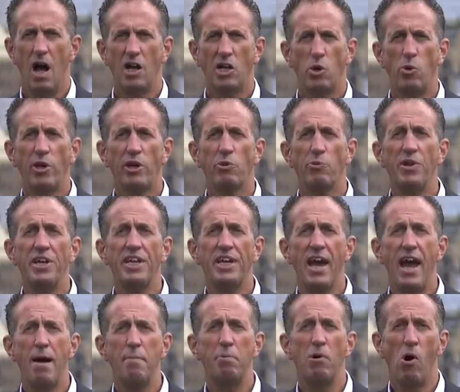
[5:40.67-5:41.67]
A quick
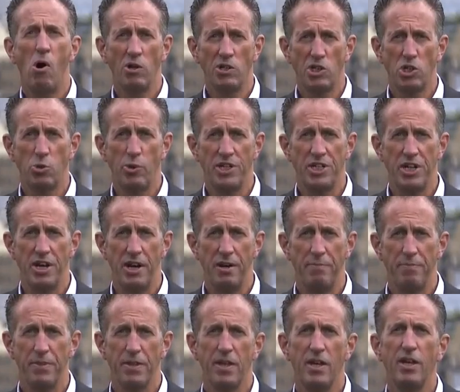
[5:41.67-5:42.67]
recap on Twitter.
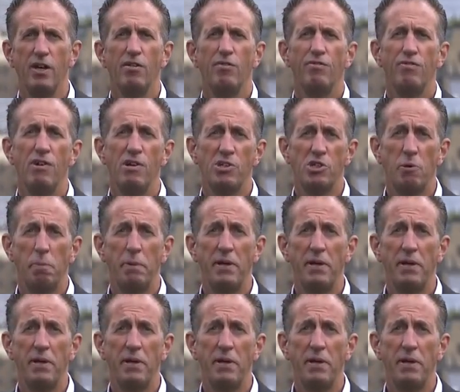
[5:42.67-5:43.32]
First